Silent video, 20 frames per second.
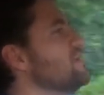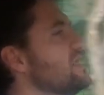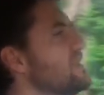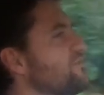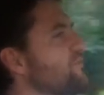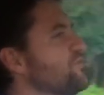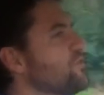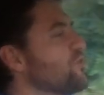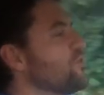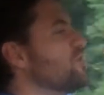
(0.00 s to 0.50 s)

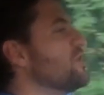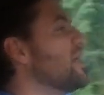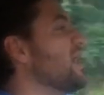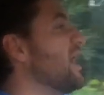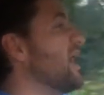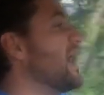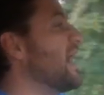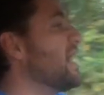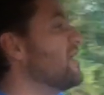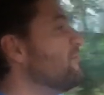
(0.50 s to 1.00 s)
If you're on a
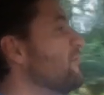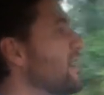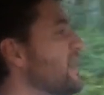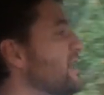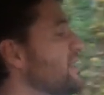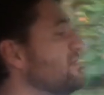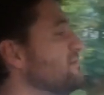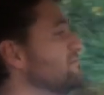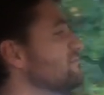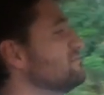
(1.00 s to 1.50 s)

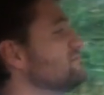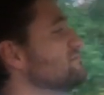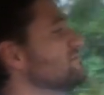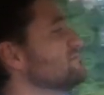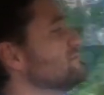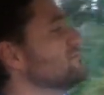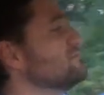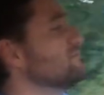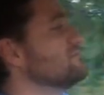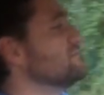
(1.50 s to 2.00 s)
highway
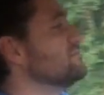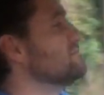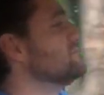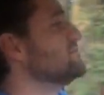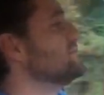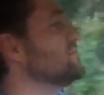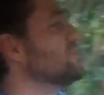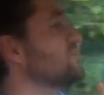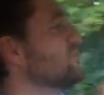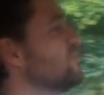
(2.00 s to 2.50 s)

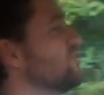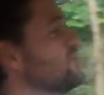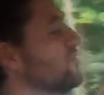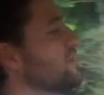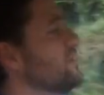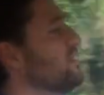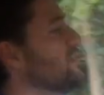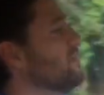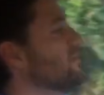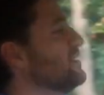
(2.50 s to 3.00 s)
going, you